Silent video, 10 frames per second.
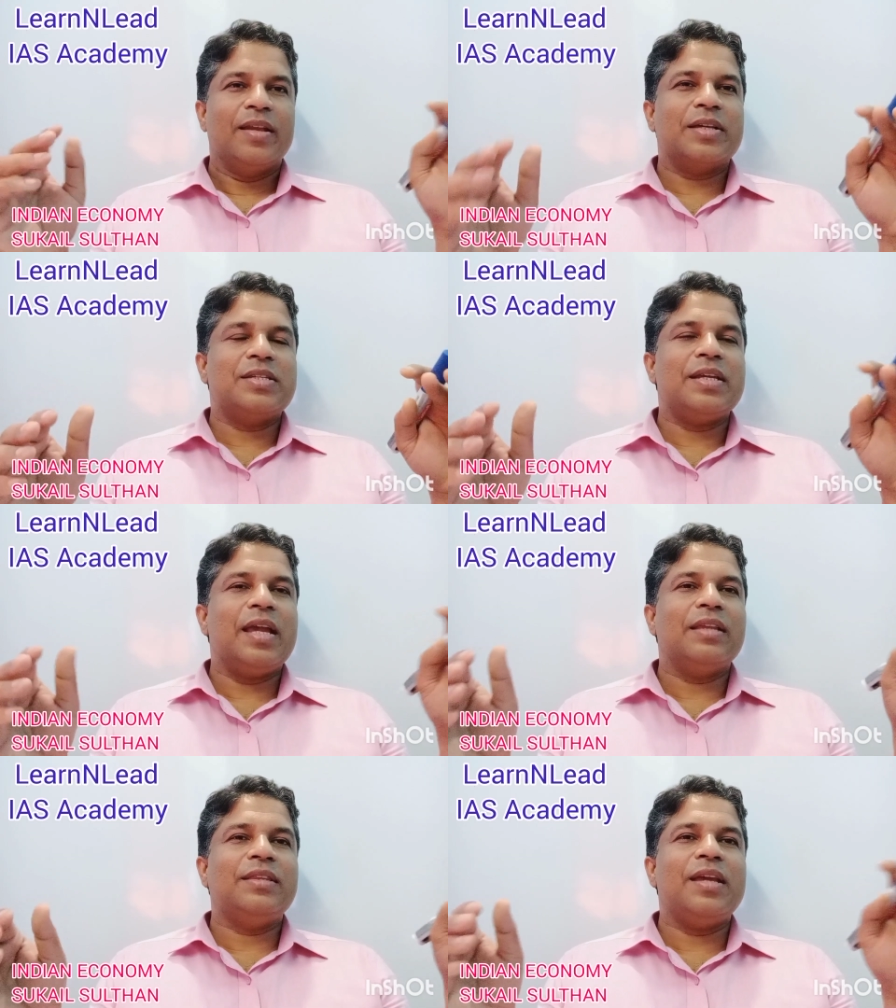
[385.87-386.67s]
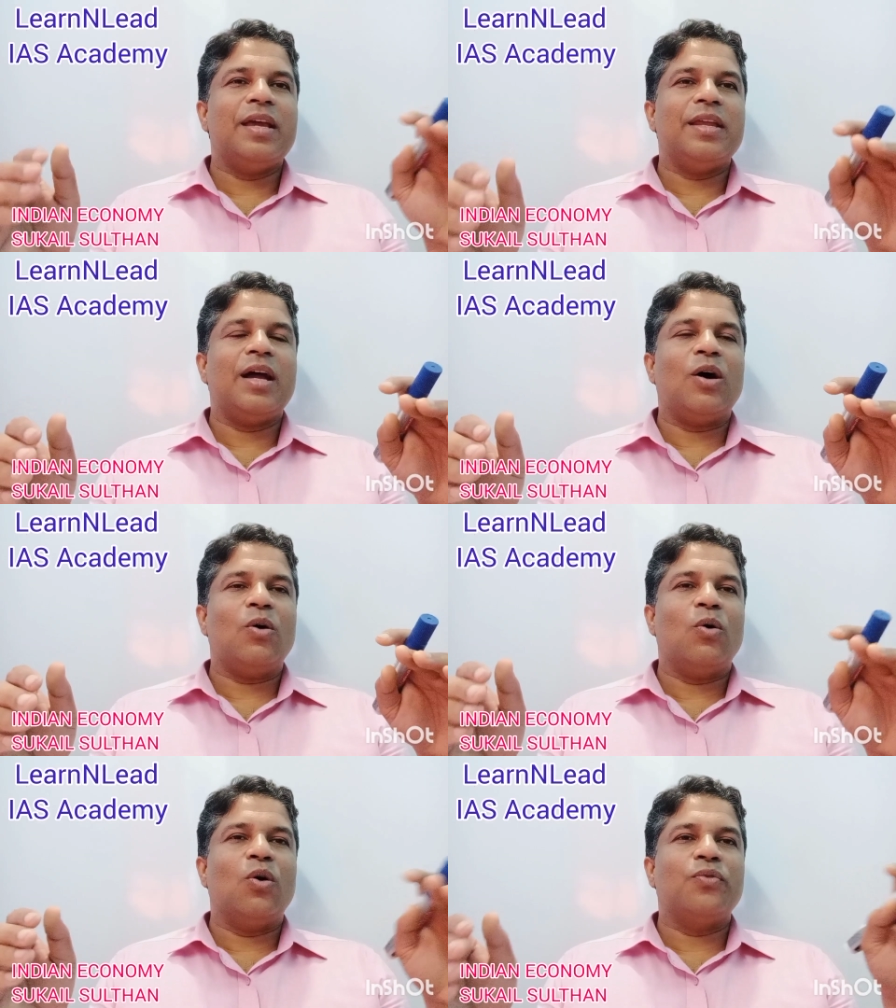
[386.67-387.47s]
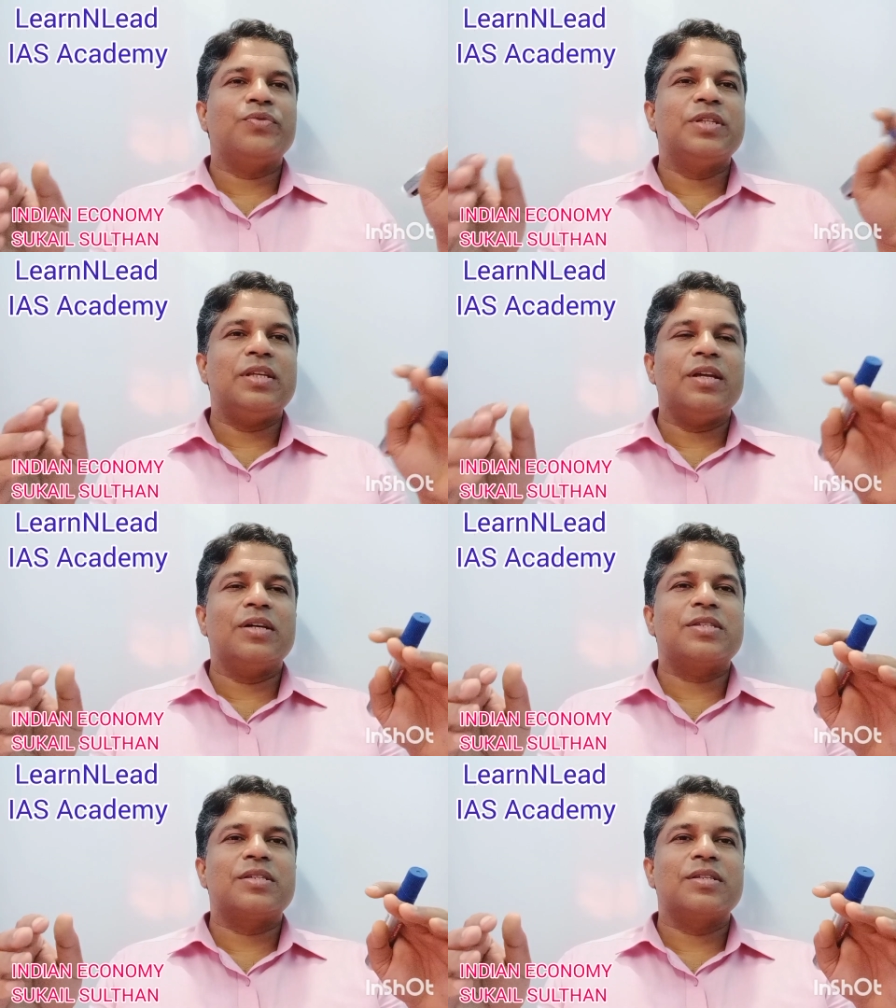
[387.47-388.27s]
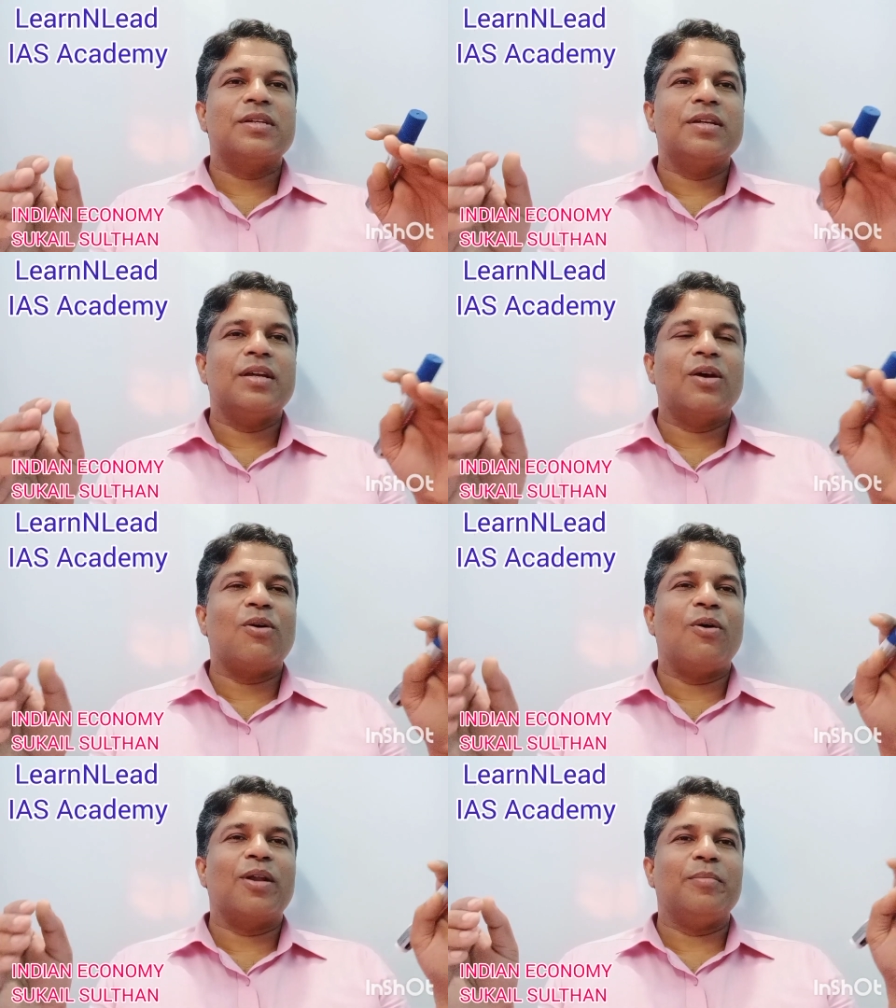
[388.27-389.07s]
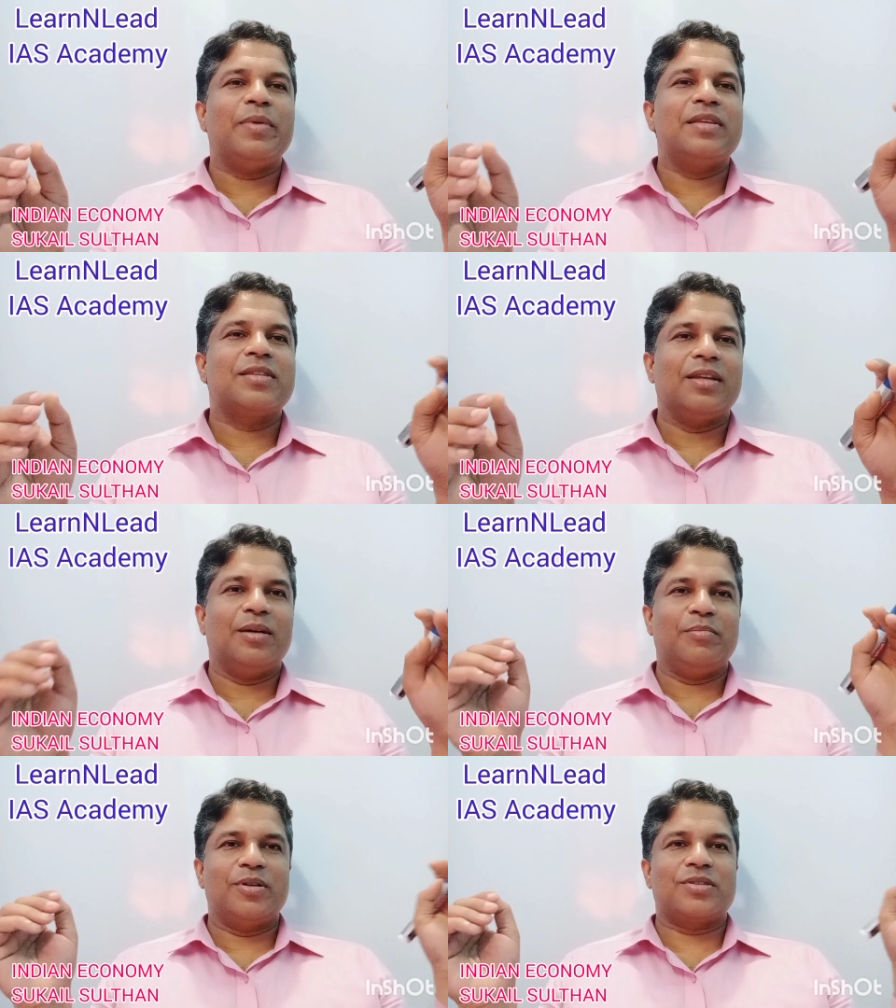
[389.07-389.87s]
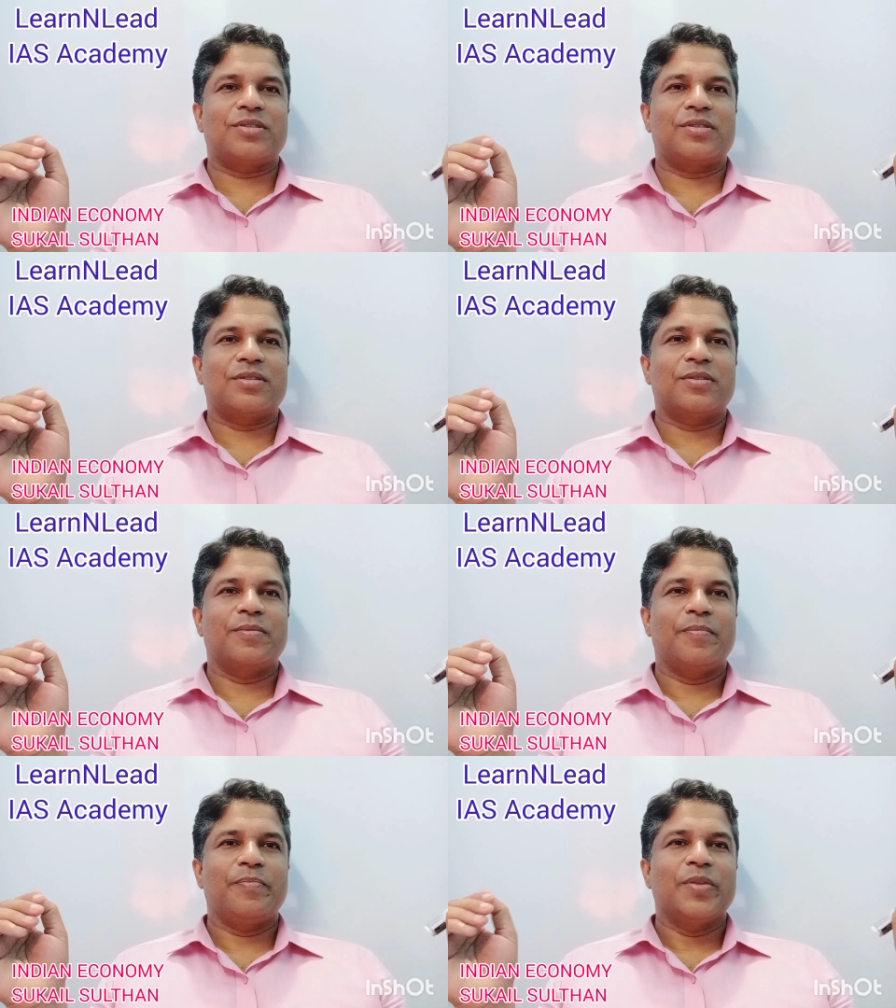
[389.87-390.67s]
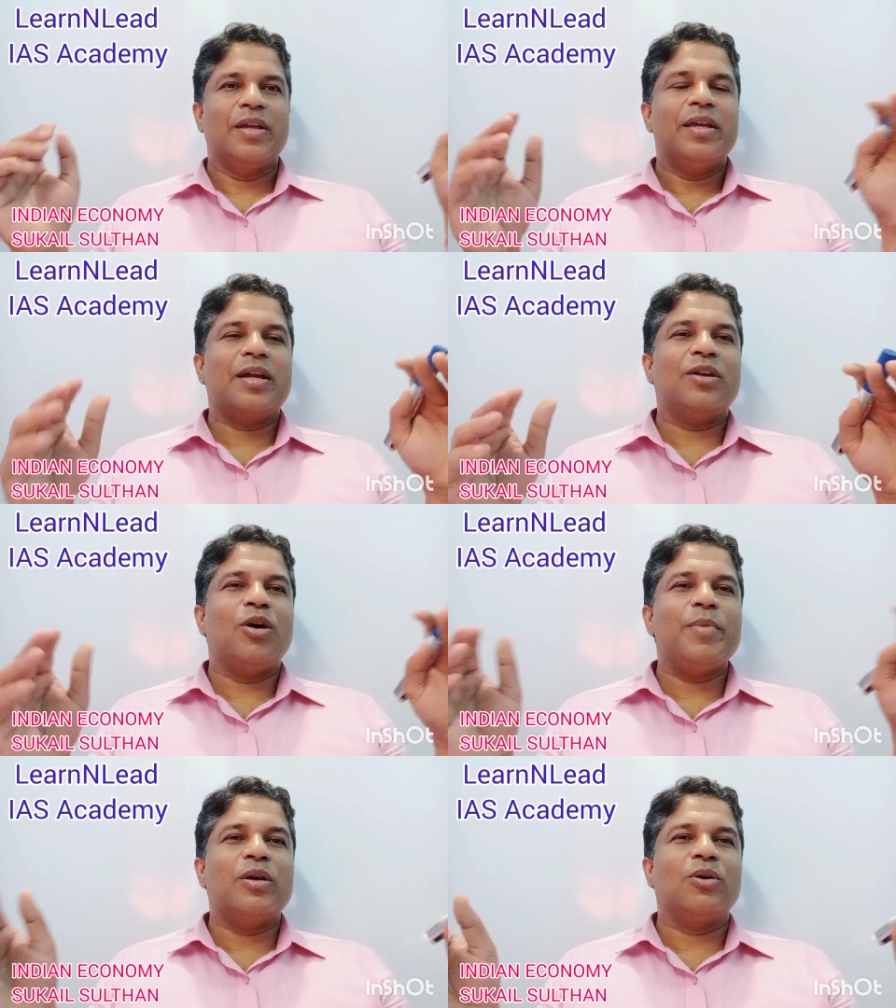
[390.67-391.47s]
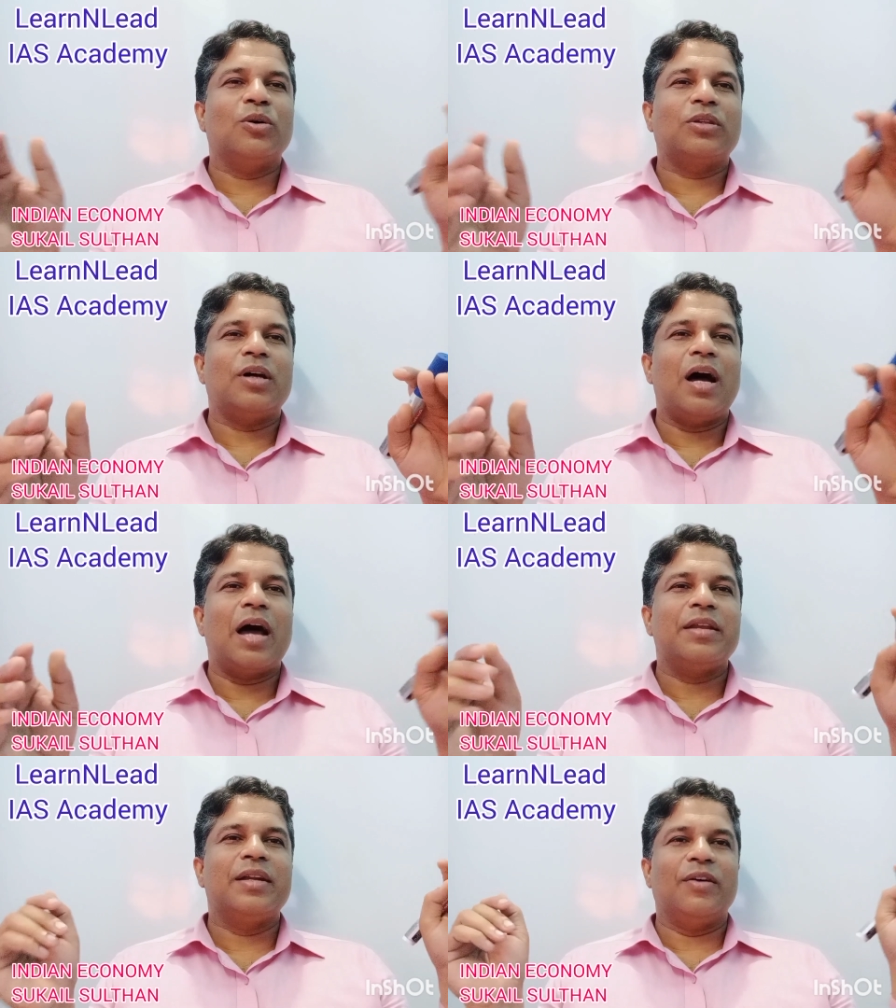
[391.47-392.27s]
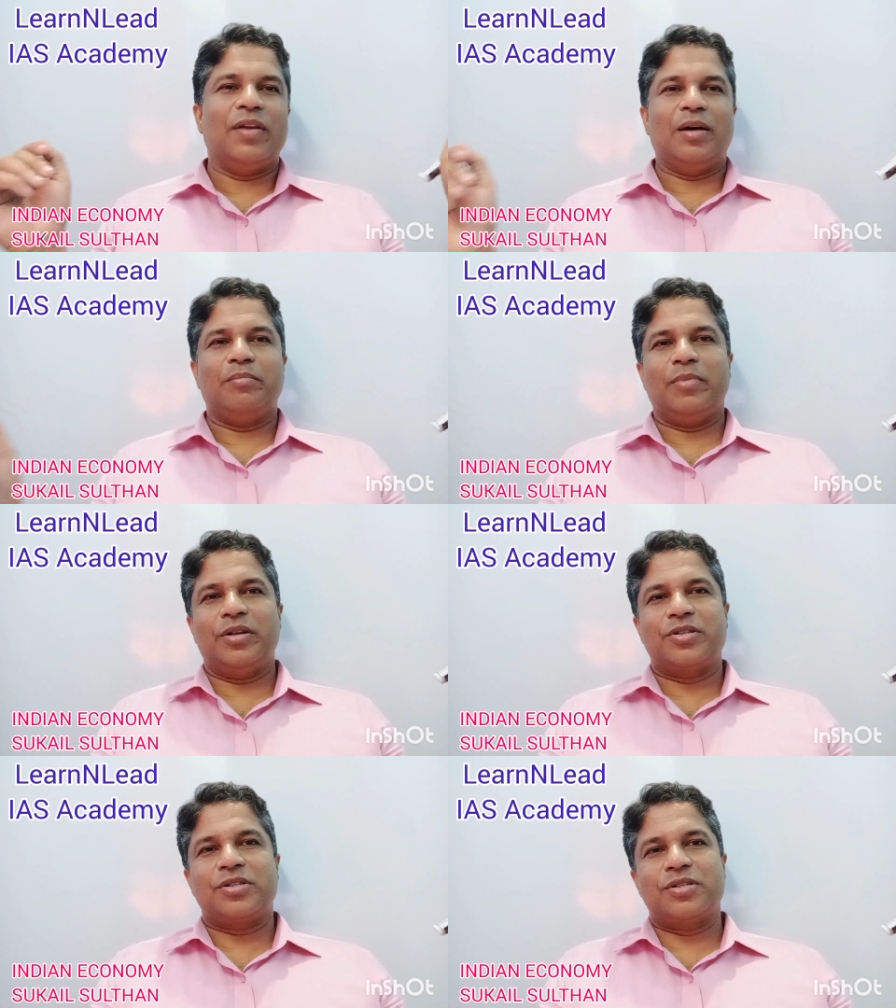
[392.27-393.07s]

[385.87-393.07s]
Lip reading: Next, eighth area of GS economy syllabus, economic growth and development.